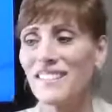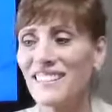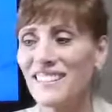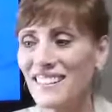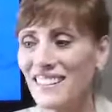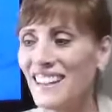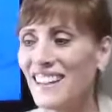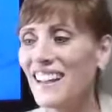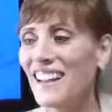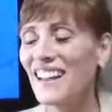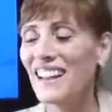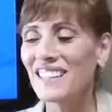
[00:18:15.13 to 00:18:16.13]
and
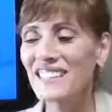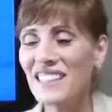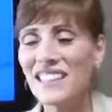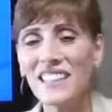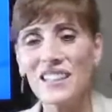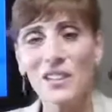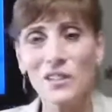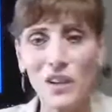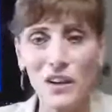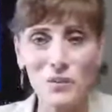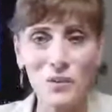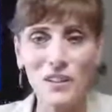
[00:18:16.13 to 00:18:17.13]
it's getting in our
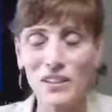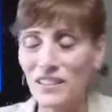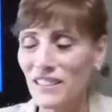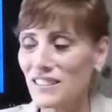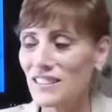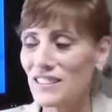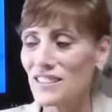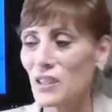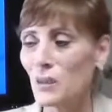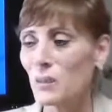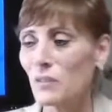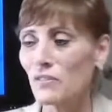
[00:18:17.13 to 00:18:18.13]
groundwater and it's
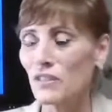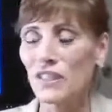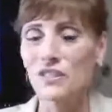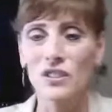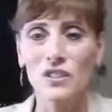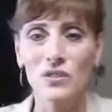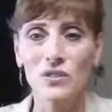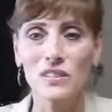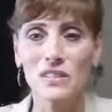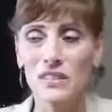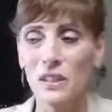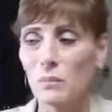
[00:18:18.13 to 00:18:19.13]
terrible for our children.
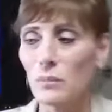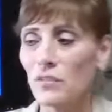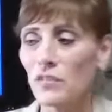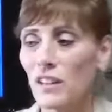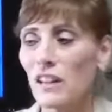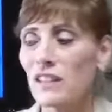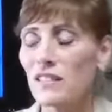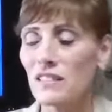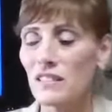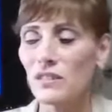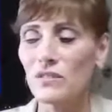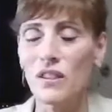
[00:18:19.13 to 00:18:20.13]
It's terrible for us.
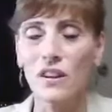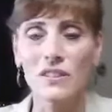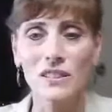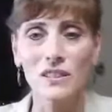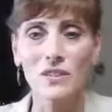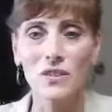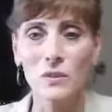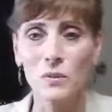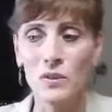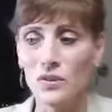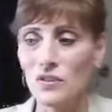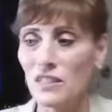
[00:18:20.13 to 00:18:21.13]
And you've all seen those
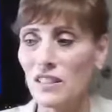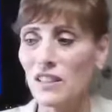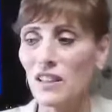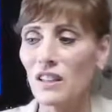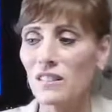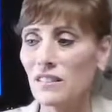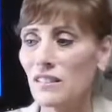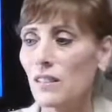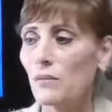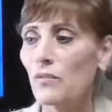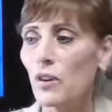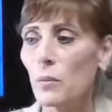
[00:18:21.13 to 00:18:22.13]
commercials that it causes
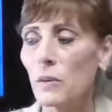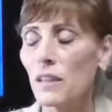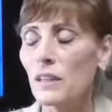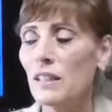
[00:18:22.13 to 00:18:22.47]
lymphoma.